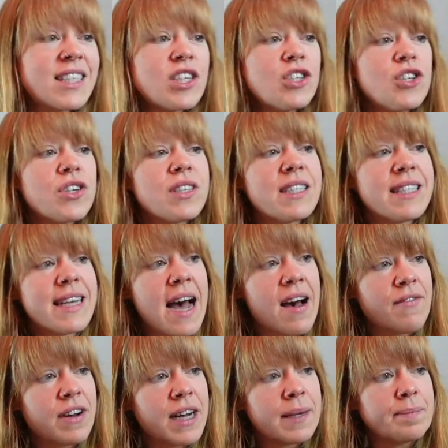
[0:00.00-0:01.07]
this is
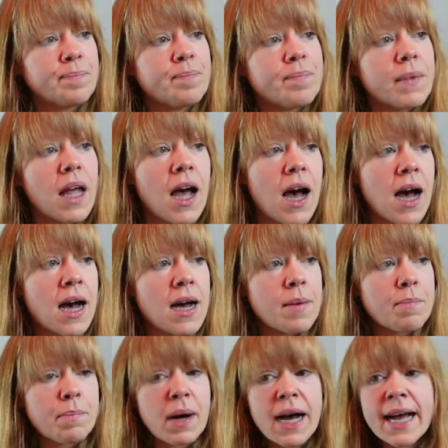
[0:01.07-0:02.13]
Yustava
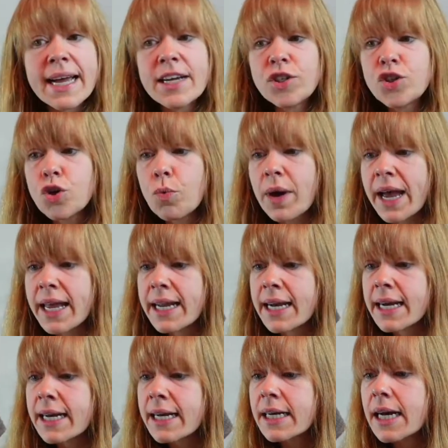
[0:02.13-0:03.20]
by
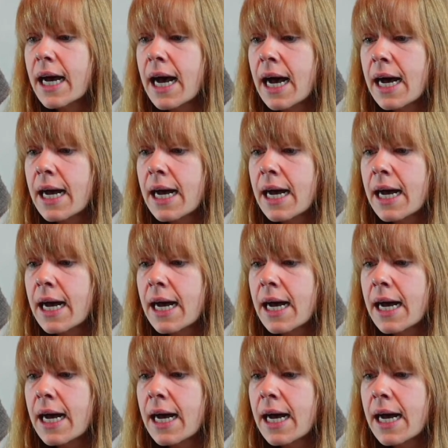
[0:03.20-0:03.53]
Joanna